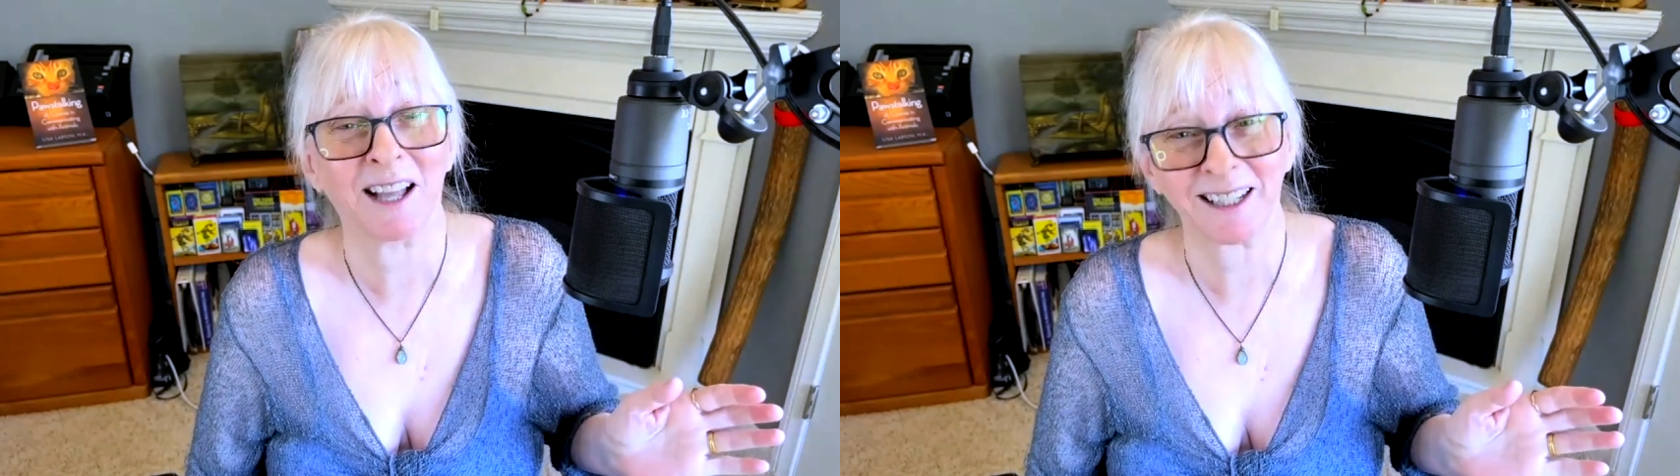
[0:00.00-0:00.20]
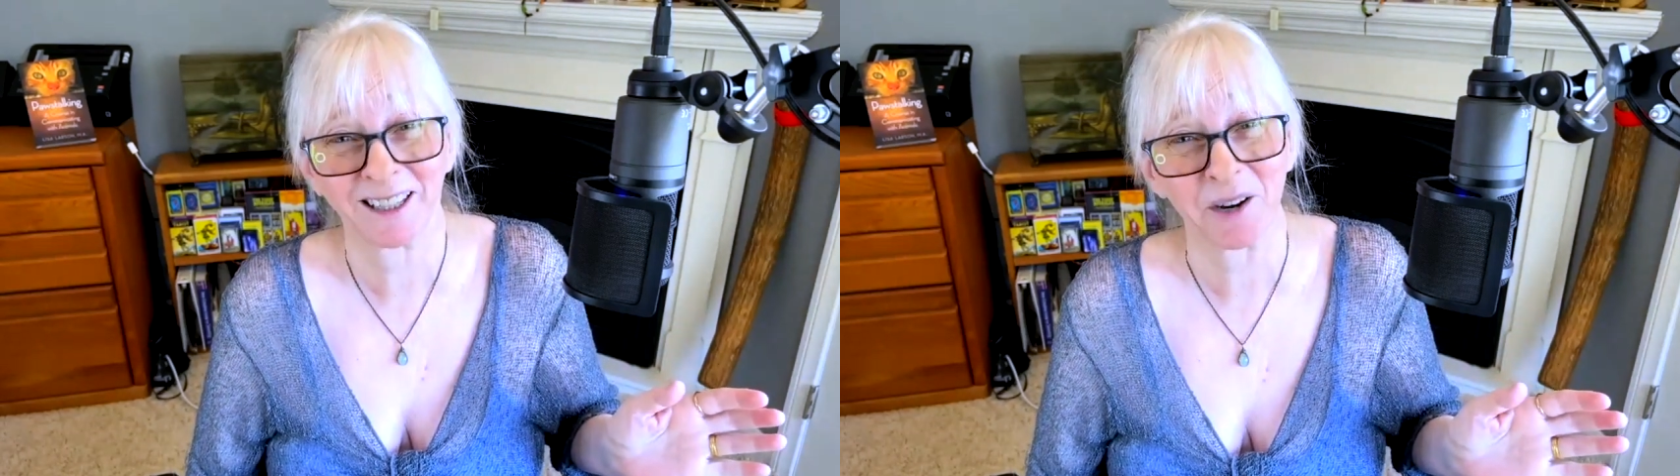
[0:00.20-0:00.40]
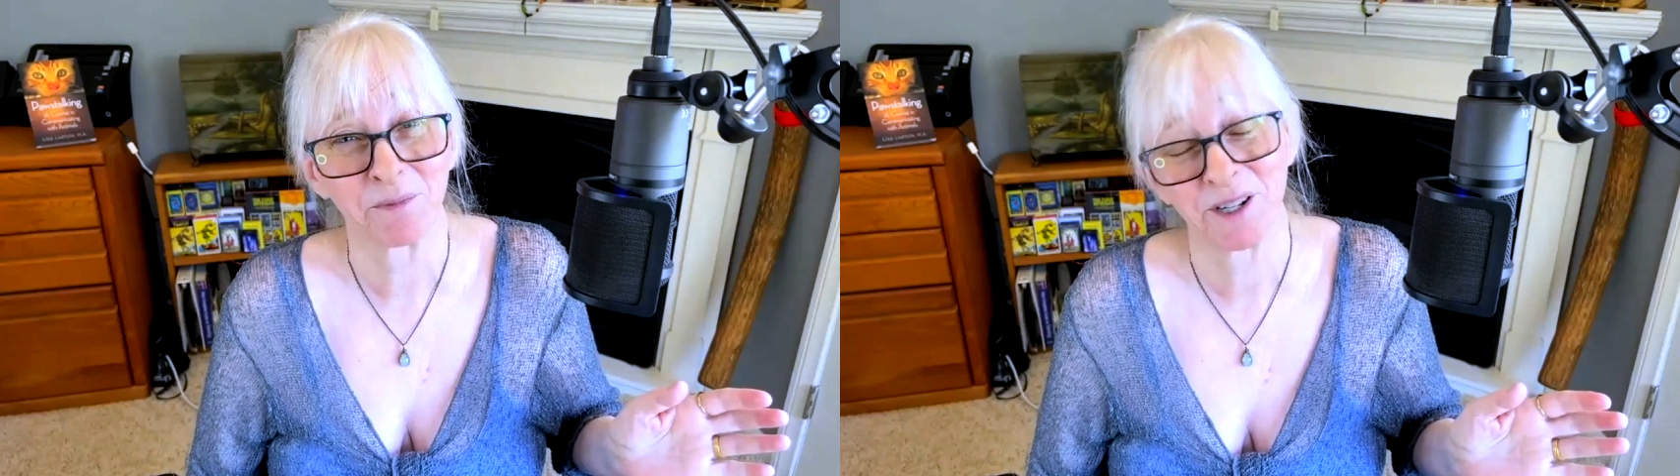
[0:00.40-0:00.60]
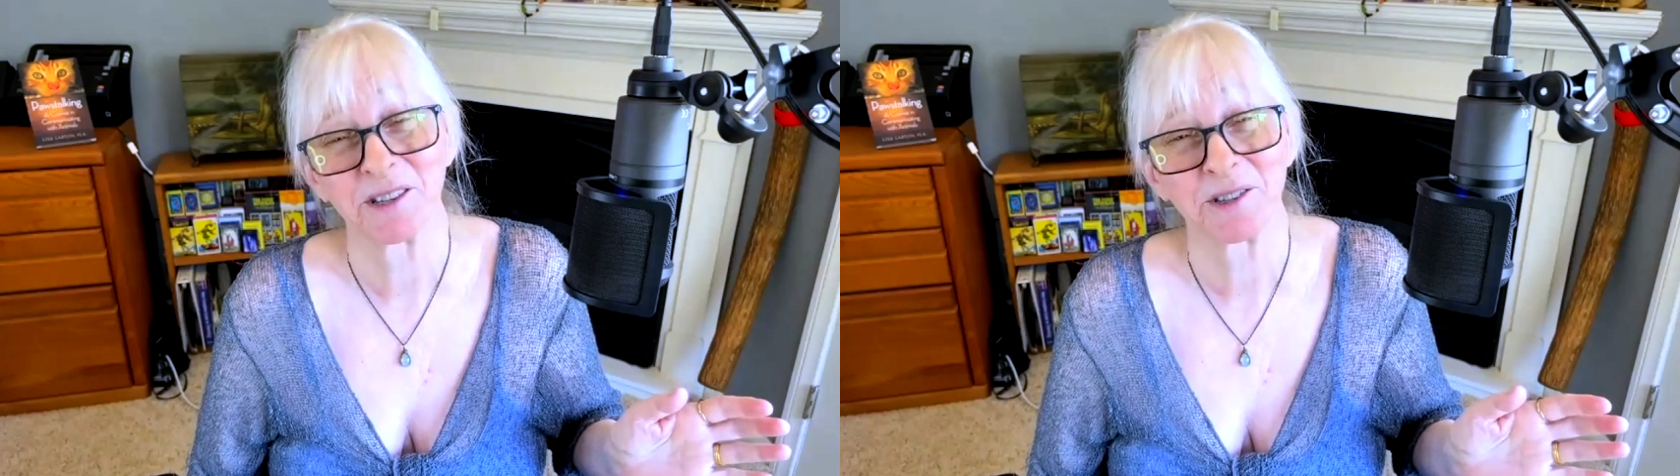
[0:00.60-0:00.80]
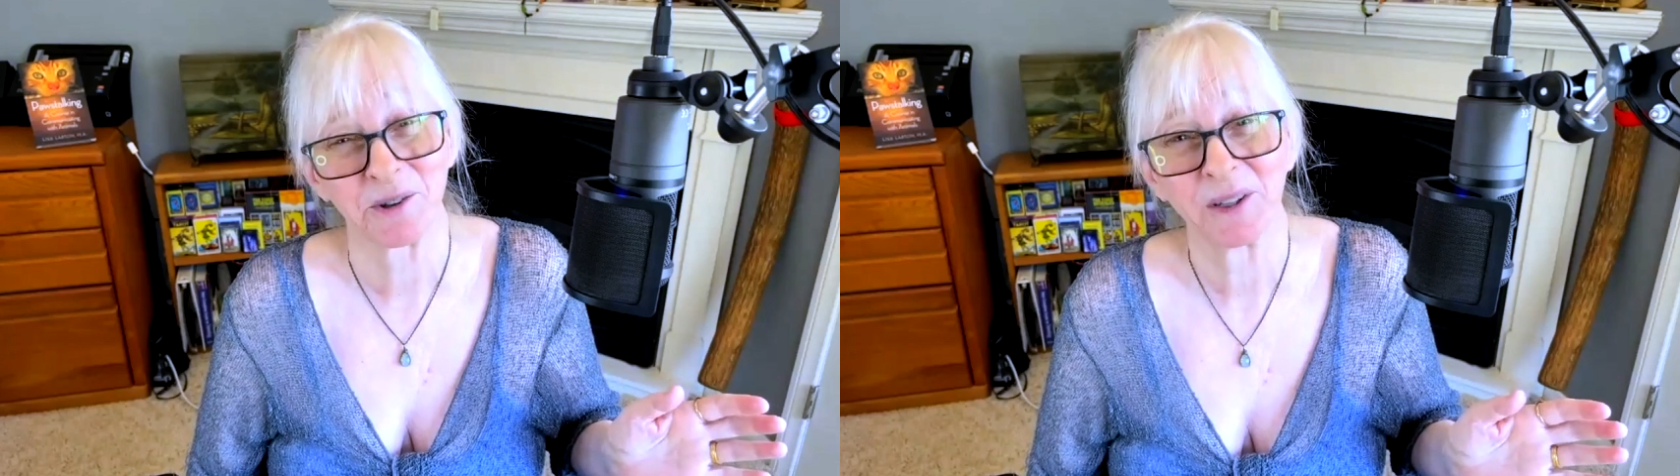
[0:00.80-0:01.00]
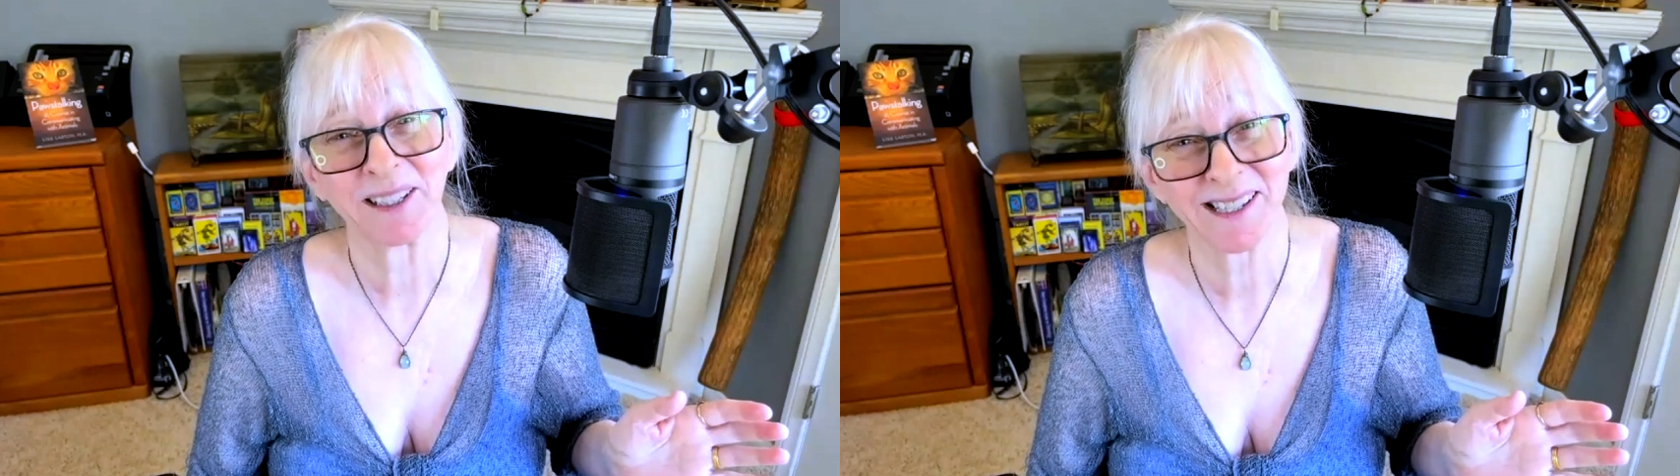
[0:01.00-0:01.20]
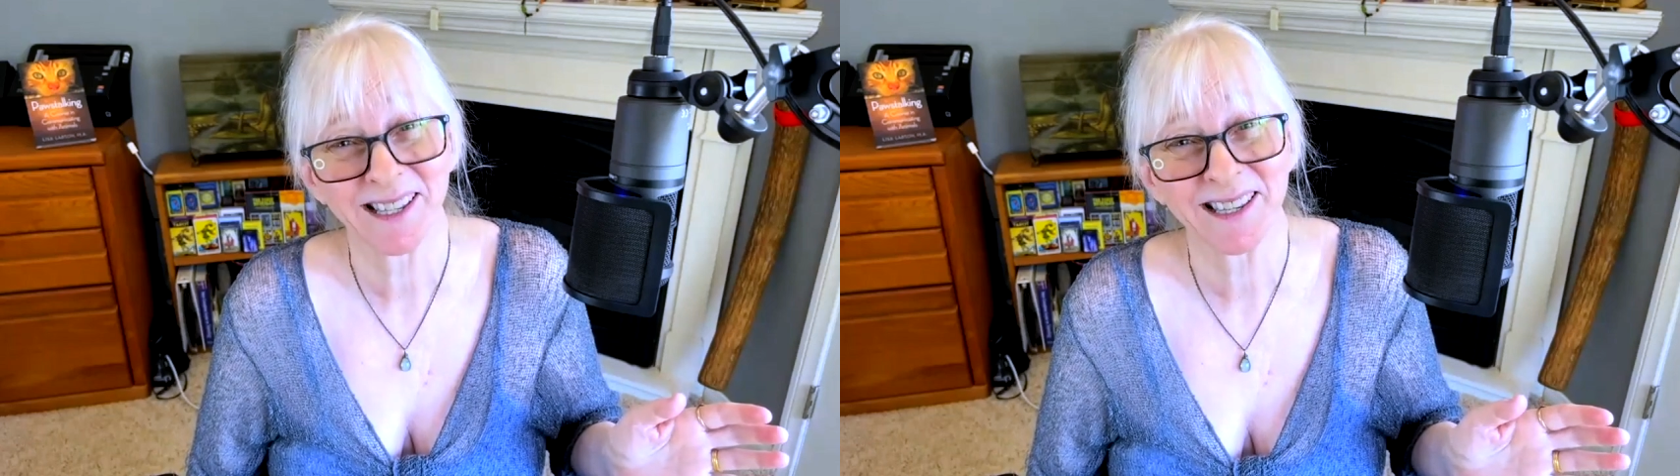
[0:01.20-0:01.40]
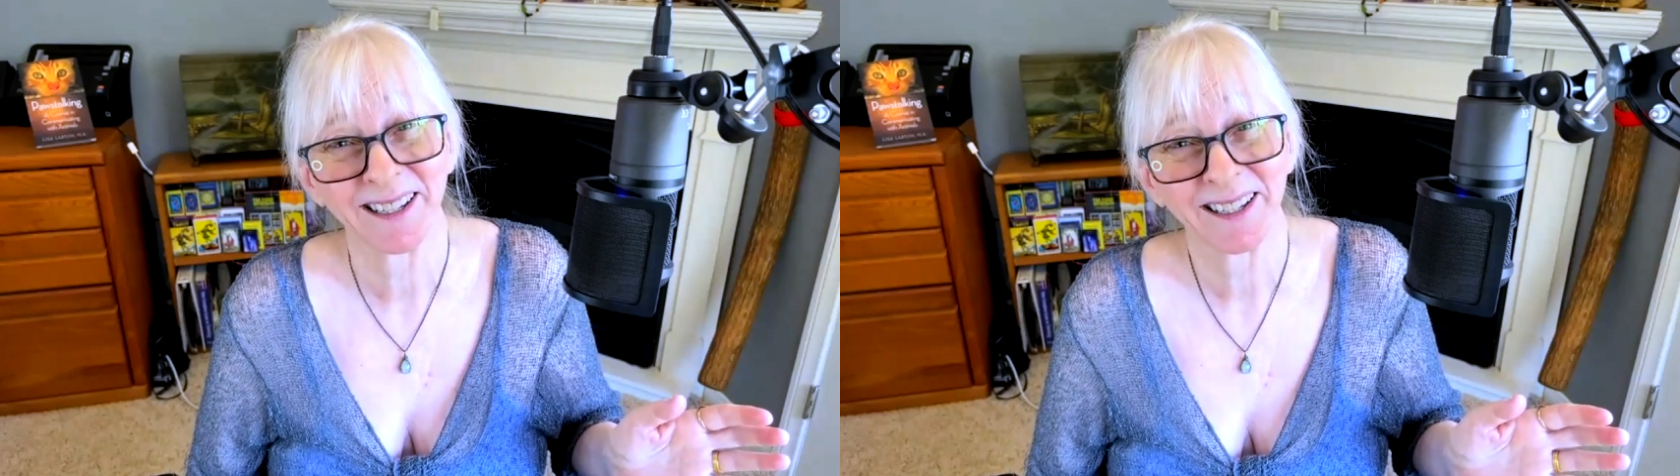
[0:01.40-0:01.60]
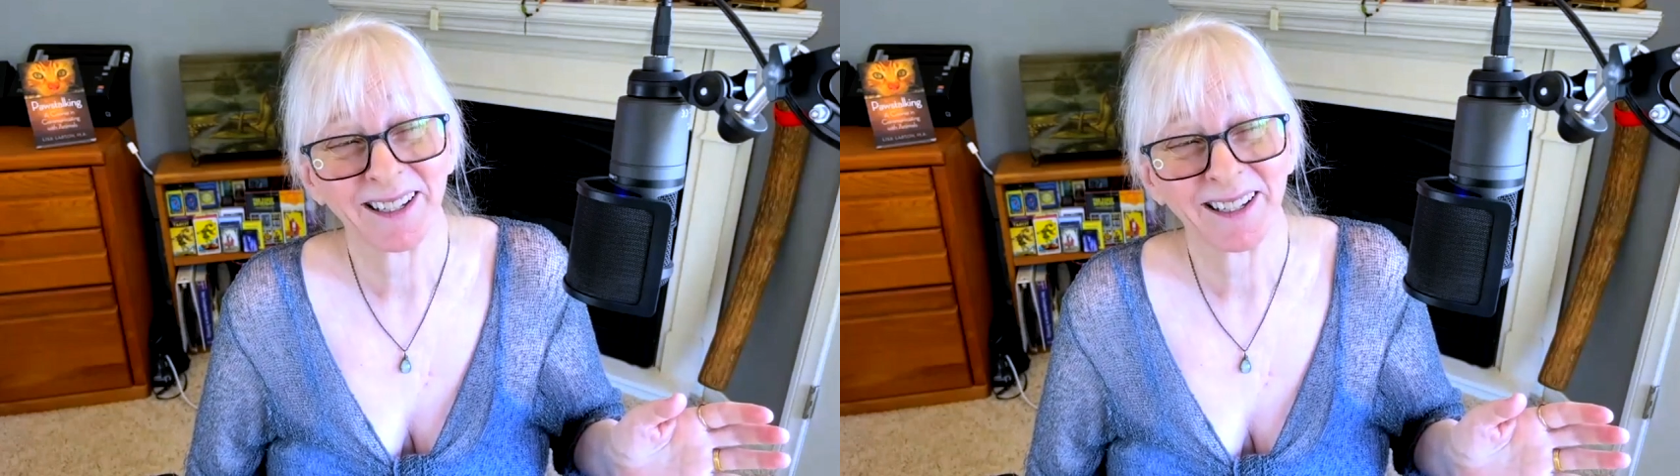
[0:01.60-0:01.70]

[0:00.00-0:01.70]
like they're pretty soulless,